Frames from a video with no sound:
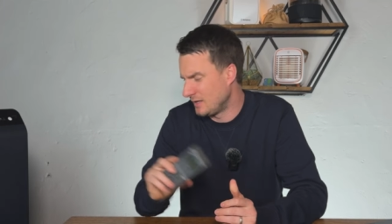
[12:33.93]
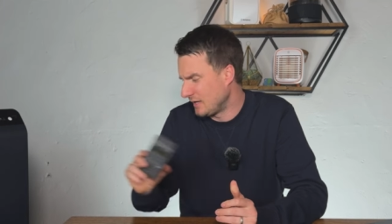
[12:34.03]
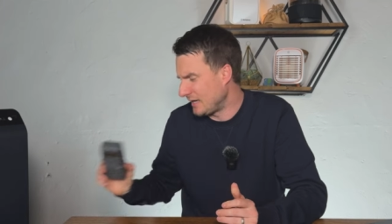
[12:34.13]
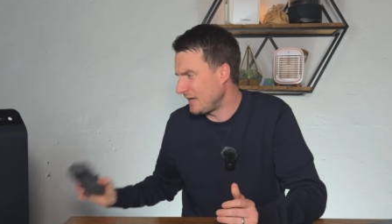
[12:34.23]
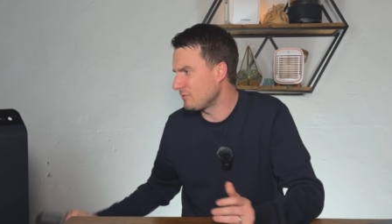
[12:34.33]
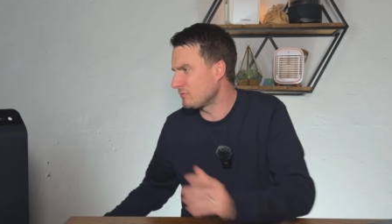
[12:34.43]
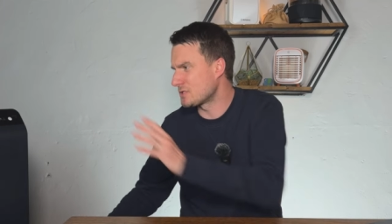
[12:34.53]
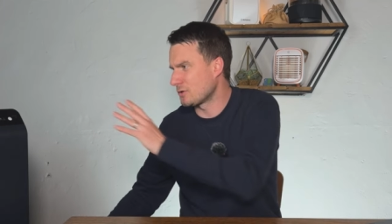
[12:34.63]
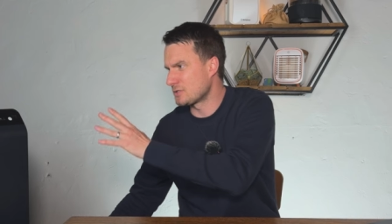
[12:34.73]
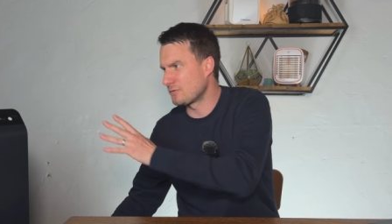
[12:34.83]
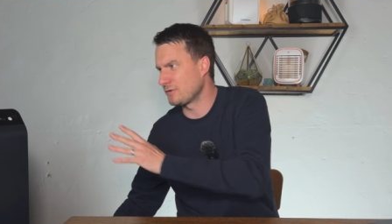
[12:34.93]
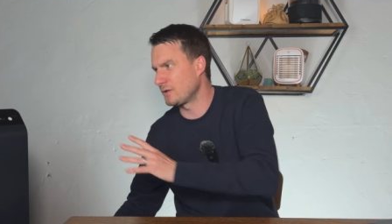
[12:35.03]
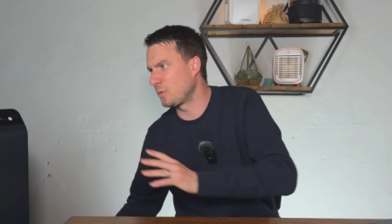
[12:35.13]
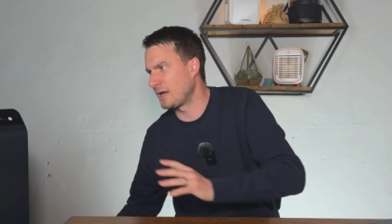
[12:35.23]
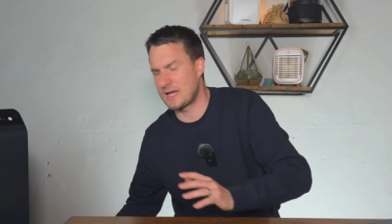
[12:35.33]
And here are the results for the
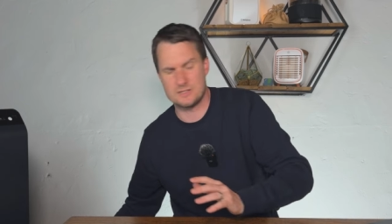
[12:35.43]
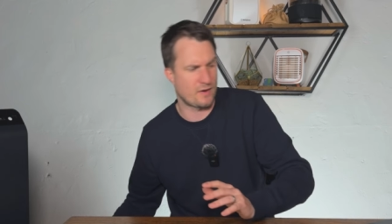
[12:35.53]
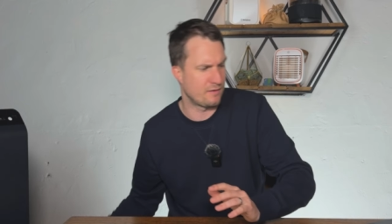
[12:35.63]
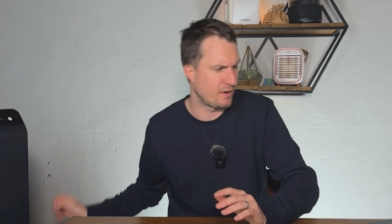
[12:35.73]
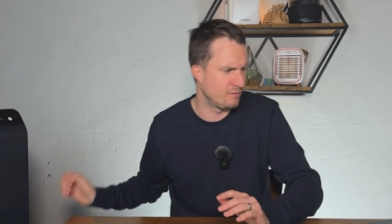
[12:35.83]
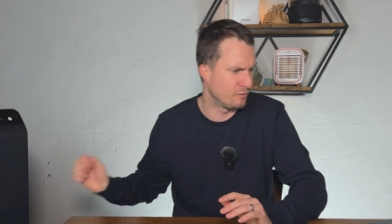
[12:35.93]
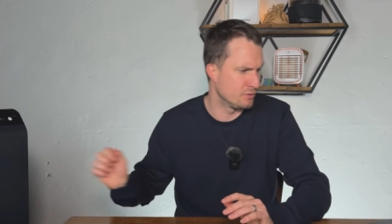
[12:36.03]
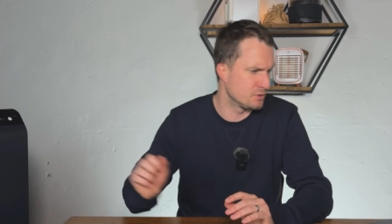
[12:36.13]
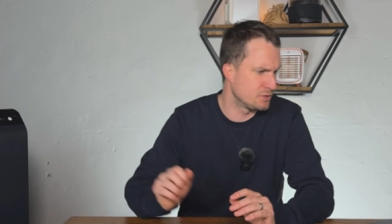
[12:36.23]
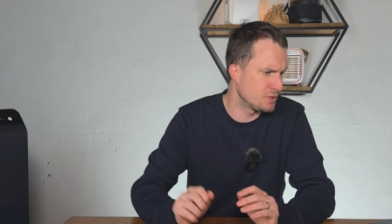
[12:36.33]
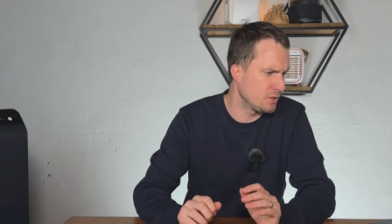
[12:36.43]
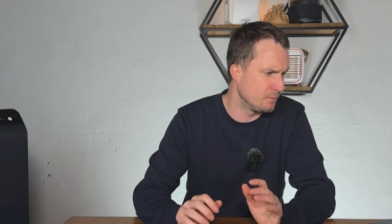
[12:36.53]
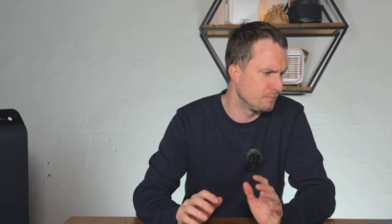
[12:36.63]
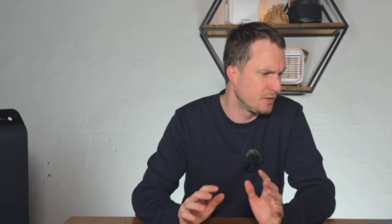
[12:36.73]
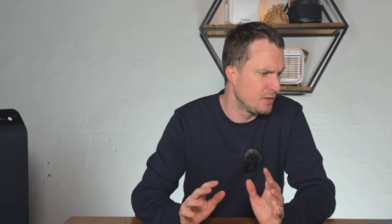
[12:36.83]
Winix 5500 too.